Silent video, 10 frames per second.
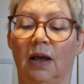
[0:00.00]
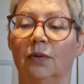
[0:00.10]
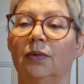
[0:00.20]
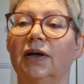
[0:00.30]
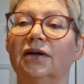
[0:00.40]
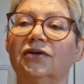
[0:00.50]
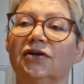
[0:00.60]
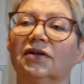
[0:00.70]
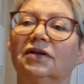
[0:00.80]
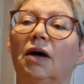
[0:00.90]
We can
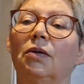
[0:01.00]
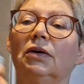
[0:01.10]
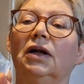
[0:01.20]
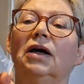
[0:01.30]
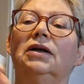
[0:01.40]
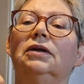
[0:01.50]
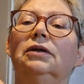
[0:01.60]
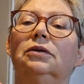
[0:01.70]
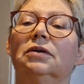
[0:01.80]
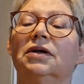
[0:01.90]
just go online and
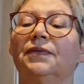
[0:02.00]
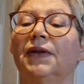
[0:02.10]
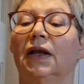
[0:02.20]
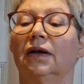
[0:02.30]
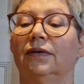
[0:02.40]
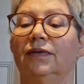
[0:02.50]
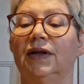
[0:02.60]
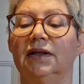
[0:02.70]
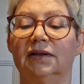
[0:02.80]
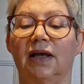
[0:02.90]
look.
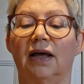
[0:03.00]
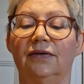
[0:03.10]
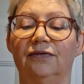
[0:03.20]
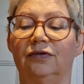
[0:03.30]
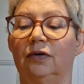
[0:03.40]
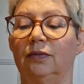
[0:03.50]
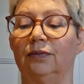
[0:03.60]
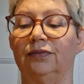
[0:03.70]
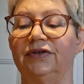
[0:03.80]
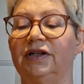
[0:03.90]
These came
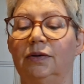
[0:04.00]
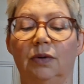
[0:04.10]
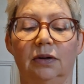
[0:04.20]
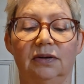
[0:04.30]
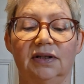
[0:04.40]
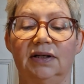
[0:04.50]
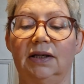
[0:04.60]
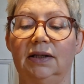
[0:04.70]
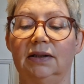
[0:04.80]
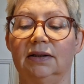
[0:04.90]
from Pretty Wild
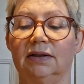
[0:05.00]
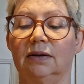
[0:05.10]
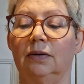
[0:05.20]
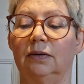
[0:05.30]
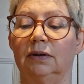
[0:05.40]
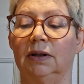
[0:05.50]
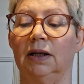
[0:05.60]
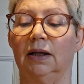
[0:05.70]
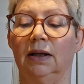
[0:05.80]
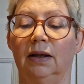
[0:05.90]
Seeds on
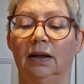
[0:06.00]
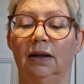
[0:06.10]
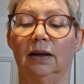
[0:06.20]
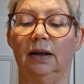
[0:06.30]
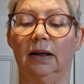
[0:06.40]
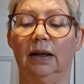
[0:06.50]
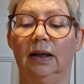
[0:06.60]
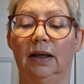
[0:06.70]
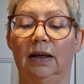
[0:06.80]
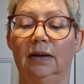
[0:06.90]

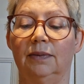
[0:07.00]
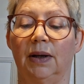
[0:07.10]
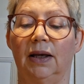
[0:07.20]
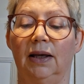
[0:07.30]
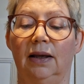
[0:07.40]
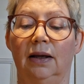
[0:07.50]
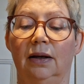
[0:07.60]
eBay.